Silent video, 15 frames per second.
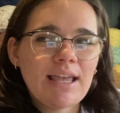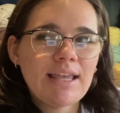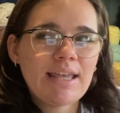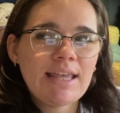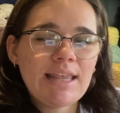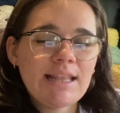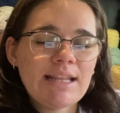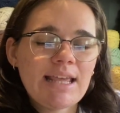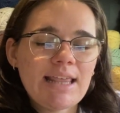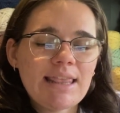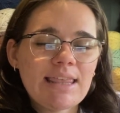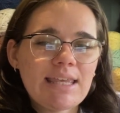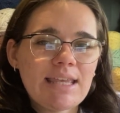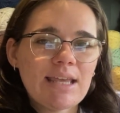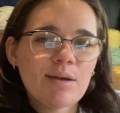in
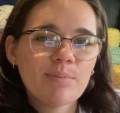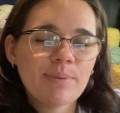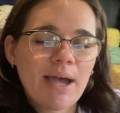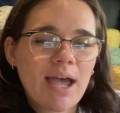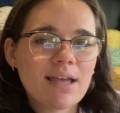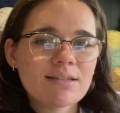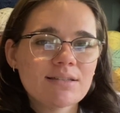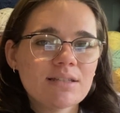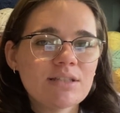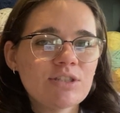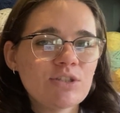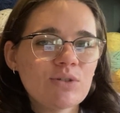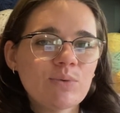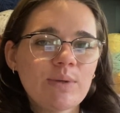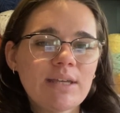the past
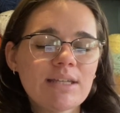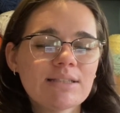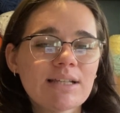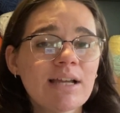2 weeks.